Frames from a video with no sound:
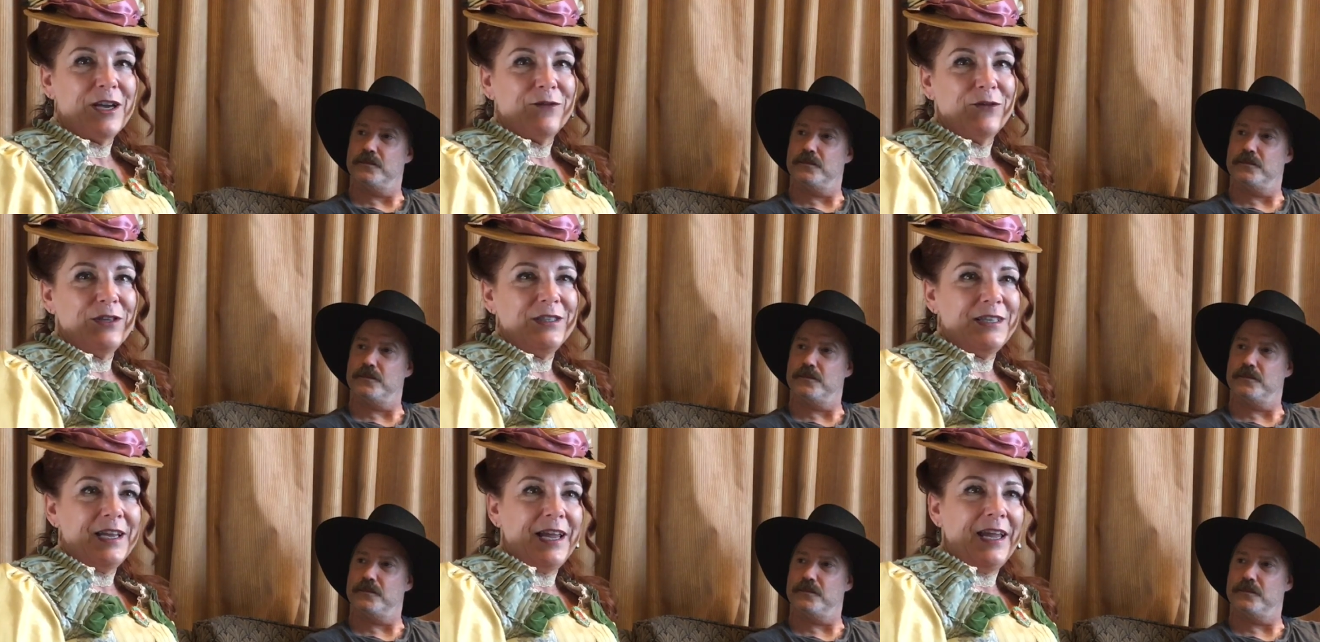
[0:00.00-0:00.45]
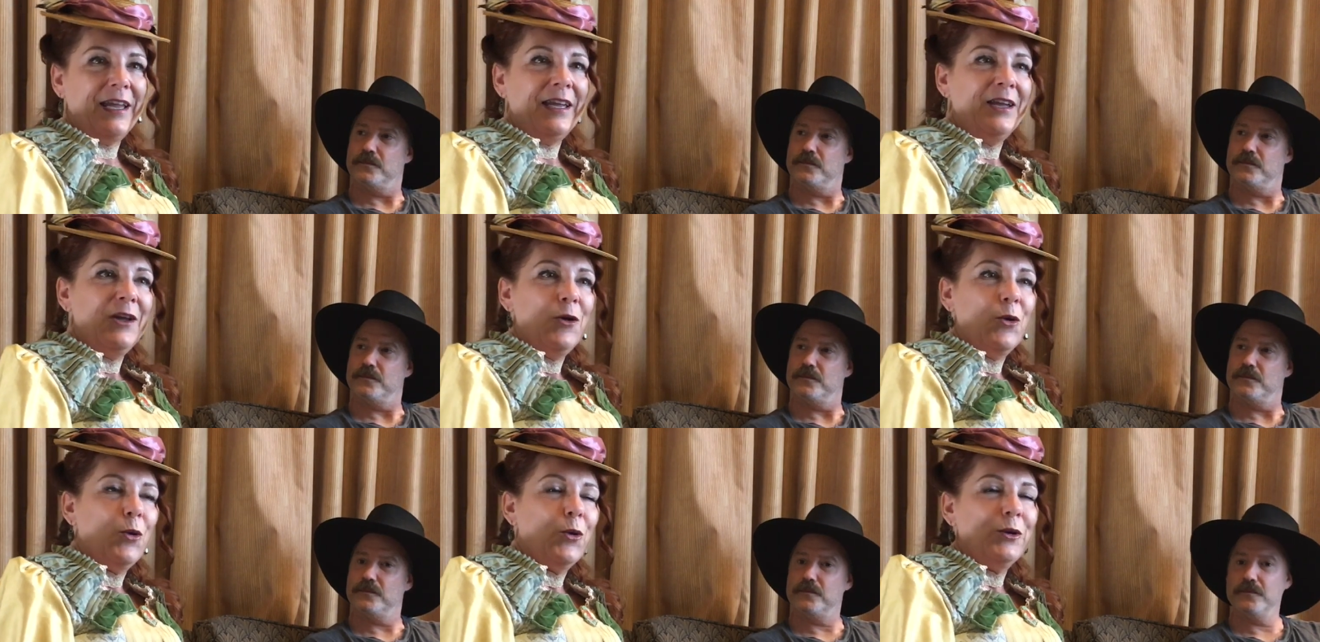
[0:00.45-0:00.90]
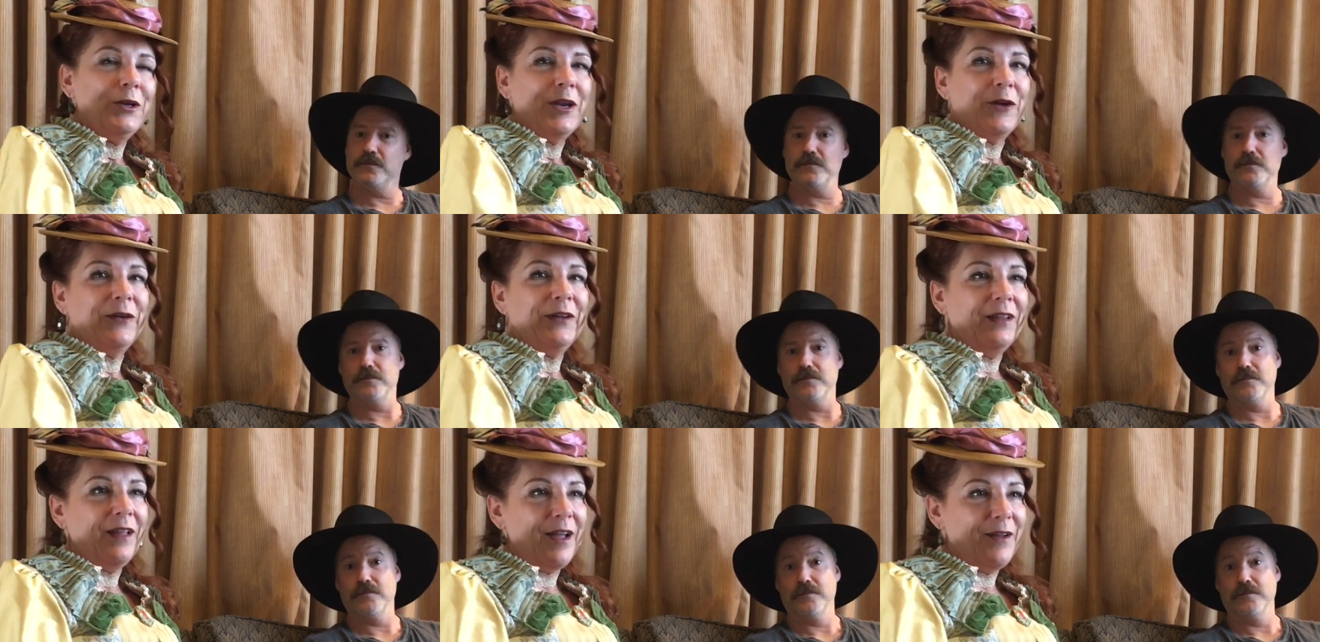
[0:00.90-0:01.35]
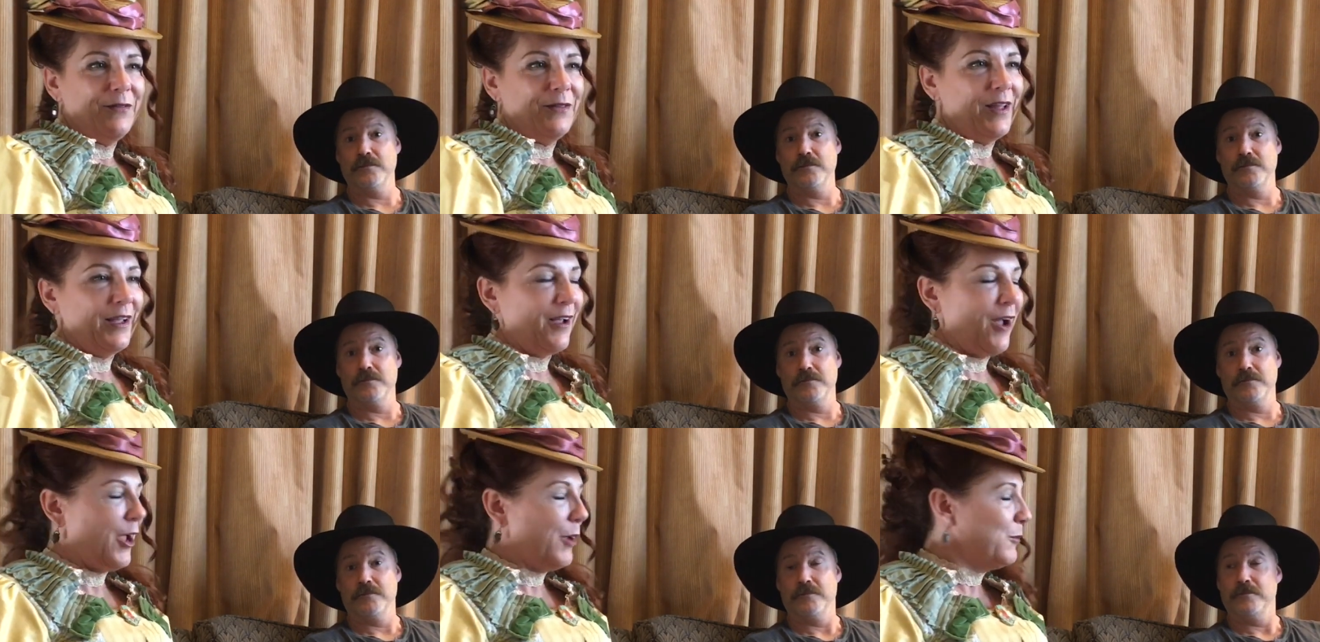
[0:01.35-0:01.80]
Speaker 1: everyday, ordinary life,
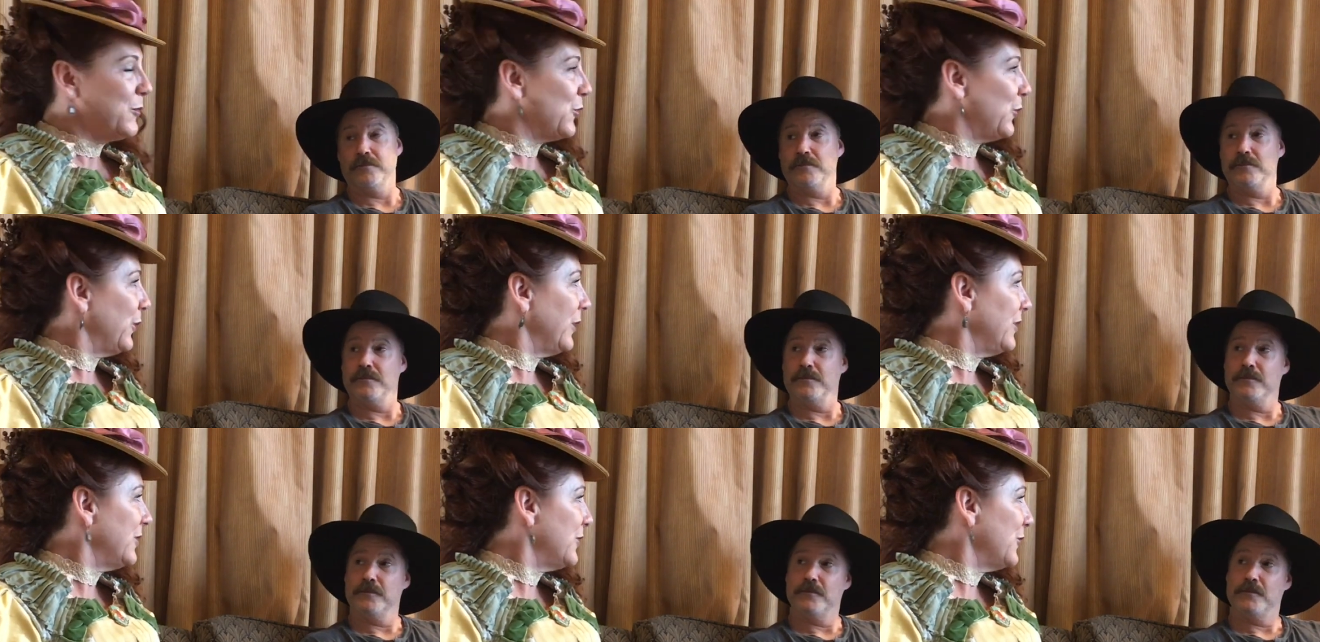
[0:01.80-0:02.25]
like I'm doing